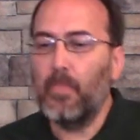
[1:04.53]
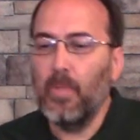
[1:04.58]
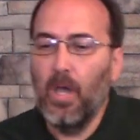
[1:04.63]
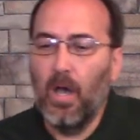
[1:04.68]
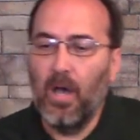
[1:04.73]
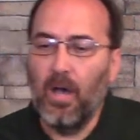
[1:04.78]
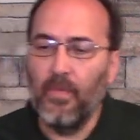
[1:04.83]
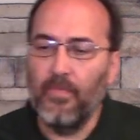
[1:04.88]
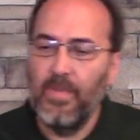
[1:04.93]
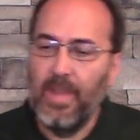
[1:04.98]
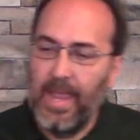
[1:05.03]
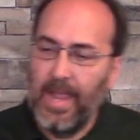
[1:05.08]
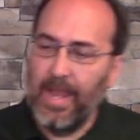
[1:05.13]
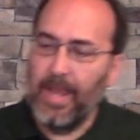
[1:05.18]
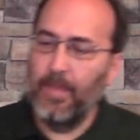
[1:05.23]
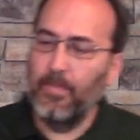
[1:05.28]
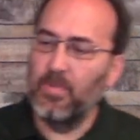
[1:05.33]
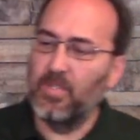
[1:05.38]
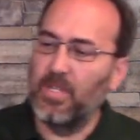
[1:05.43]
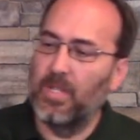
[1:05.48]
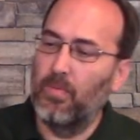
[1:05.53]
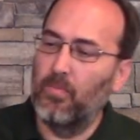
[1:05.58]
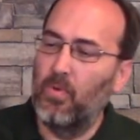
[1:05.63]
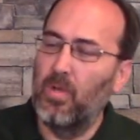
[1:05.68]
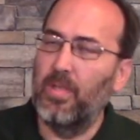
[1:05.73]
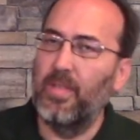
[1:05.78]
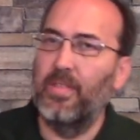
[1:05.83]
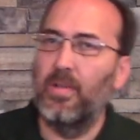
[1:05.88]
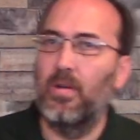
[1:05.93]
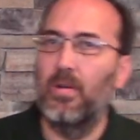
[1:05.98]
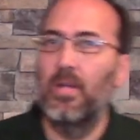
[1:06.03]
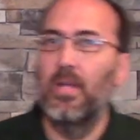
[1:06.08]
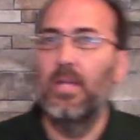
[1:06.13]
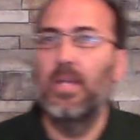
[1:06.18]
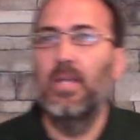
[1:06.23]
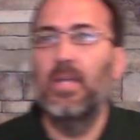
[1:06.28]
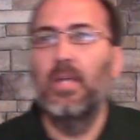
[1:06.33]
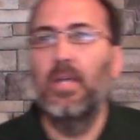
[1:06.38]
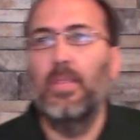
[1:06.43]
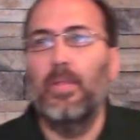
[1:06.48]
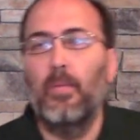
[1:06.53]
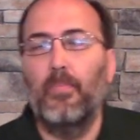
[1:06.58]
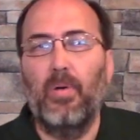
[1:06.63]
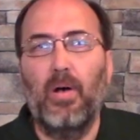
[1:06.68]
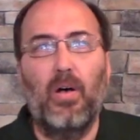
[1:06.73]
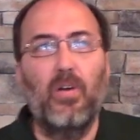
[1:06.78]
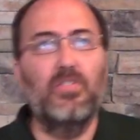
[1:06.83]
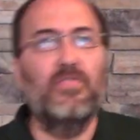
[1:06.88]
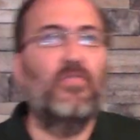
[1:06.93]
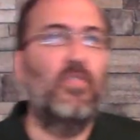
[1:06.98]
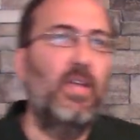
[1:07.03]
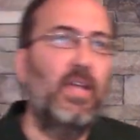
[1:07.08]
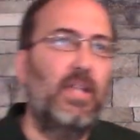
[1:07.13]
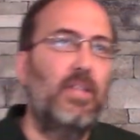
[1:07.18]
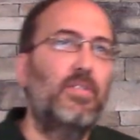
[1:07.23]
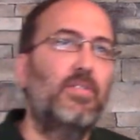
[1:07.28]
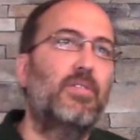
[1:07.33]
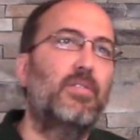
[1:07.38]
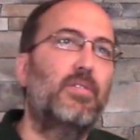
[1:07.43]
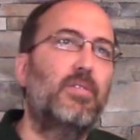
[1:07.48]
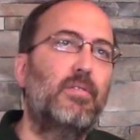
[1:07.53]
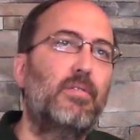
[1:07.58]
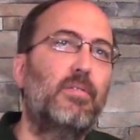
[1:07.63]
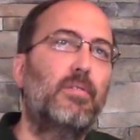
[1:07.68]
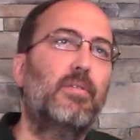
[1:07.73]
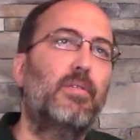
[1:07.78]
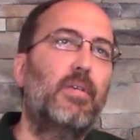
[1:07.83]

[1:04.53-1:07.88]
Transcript: of names, and really they're Paul's friends.